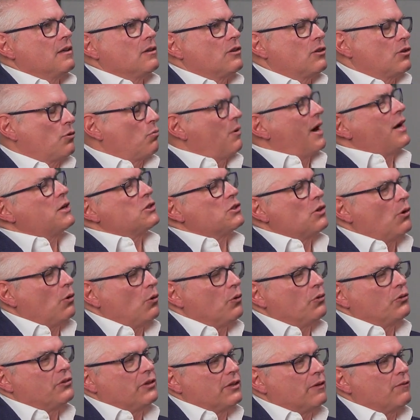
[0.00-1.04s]

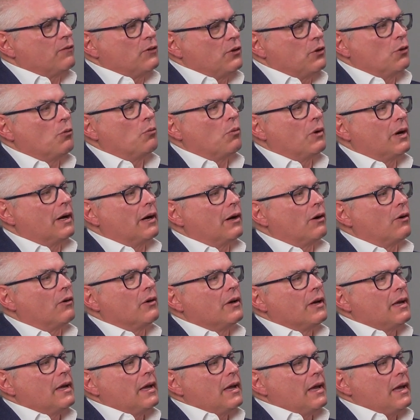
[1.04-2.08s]
thresholds, if you will,
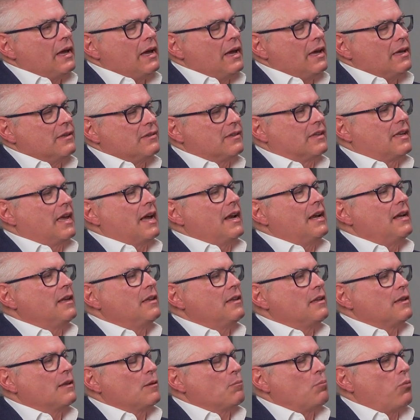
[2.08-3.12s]
is getting to
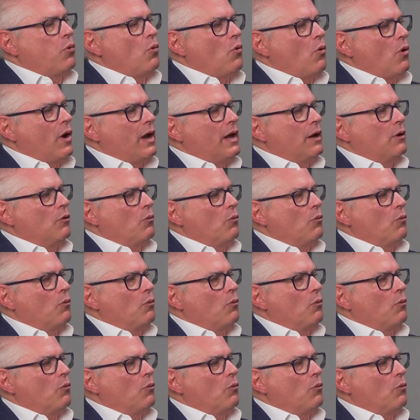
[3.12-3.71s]
the point